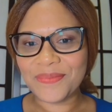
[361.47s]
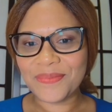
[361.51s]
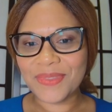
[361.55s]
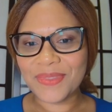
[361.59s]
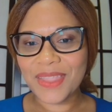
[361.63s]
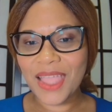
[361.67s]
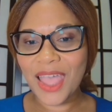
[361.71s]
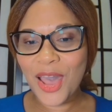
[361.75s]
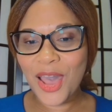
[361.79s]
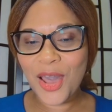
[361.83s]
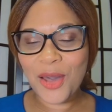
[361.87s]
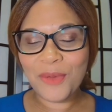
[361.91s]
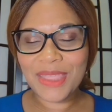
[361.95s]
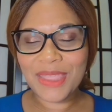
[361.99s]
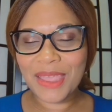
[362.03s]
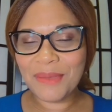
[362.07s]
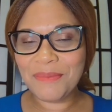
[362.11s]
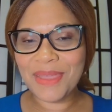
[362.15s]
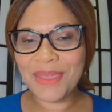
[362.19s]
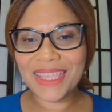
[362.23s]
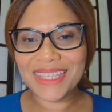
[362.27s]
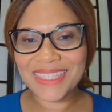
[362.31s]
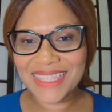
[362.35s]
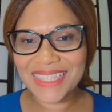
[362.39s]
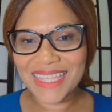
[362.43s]
Now, I hope that
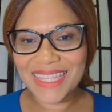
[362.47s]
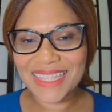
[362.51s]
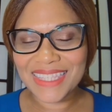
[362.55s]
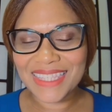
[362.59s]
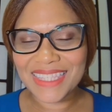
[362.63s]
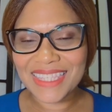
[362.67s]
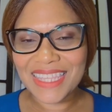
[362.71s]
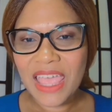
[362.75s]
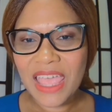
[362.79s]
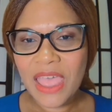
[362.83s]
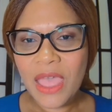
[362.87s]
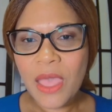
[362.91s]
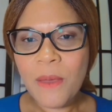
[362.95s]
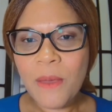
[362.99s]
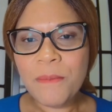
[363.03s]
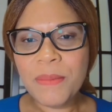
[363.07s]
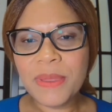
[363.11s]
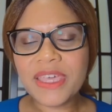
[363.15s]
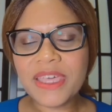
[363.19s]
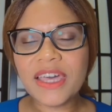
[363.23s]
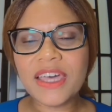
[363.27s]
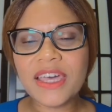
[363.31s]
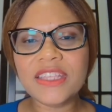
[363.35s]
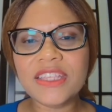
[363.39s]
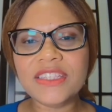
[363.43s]
makes sense.
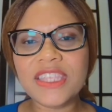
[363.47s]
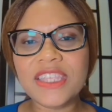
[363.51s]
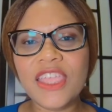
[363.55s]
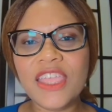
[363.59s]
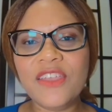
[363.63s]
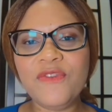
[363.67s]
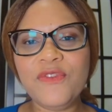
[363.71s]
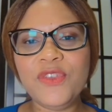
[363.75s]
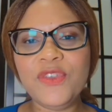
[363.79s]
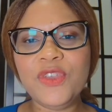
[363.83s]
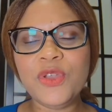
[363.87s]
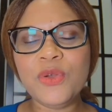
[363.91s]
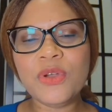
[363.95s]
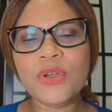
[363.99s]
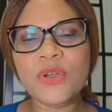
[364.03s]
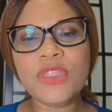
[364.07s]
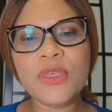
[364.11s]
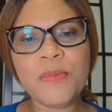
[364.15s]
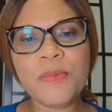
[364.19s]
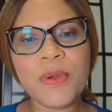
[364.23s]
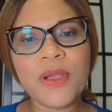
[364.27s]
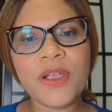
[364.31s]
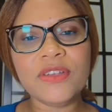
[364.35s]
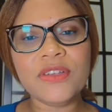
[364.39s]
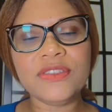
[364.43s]
Because if you are the
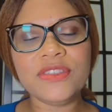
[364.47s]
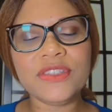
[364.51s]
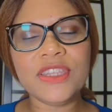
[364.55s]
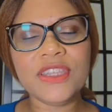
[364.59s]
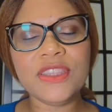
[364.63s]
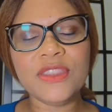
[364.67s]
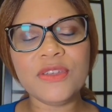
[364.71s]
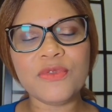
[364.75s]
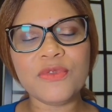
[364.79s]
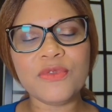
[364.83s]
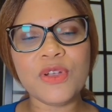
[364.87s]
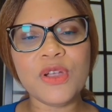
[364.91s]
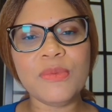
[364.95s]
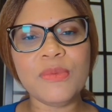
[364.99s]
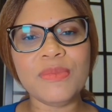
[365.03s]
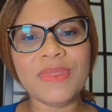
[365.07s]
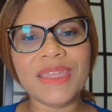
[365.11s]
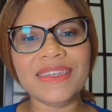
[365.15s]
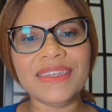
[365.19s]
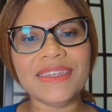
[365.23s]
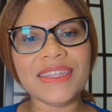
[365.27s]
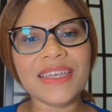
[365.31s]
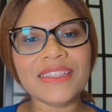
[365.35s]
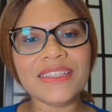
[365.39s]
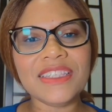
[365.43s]
person in the room
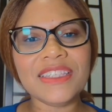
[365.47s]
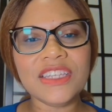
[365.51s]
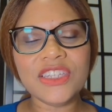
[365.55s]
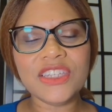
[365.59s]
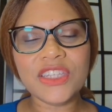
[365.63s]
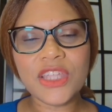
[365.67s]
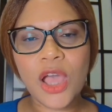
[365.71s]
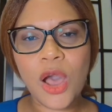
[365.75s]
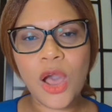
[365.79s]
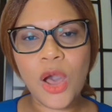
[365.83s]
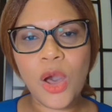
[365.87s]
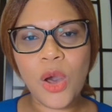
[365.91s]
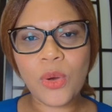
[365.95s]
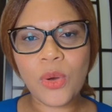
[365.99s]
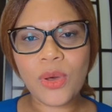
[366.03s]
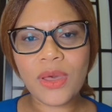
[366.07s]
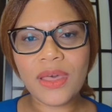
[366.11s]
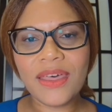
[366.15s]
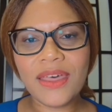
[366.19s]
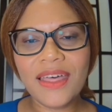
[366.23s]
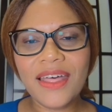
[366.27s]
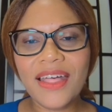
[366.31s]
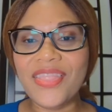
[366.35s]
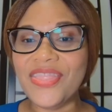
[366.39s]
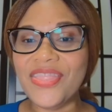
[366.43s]
that doesn't talk
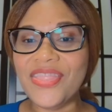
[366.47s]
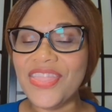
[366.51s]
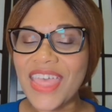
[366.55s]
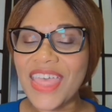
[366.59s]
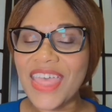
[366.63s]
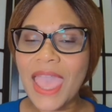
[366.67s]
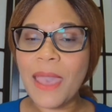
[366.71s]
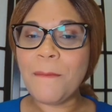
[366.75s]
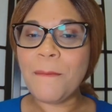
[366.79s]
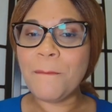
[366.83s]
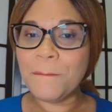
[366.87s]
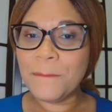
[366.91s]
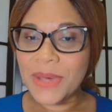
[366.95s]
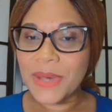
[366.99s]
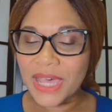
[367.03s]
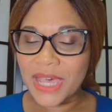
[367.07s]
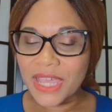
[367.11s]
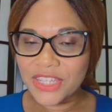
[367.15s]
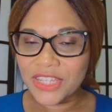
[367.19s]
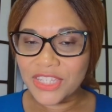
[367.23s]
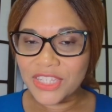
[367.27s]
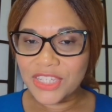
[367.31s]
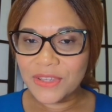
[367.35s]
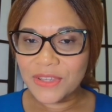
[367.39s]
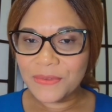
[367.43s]
that
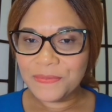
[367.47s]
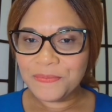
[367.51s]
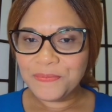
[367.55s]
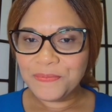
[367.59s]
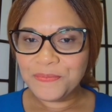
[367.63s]
much,